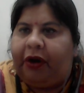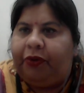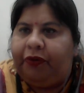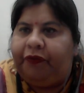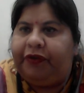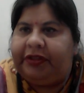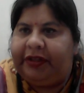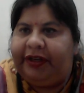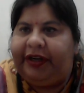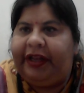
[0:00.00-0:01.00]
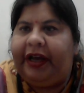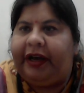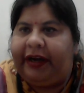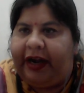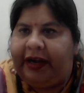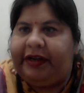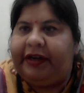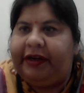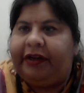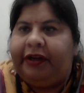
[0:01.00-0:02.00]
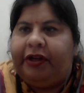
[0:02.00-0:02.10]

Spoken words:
out of which 30 are granted.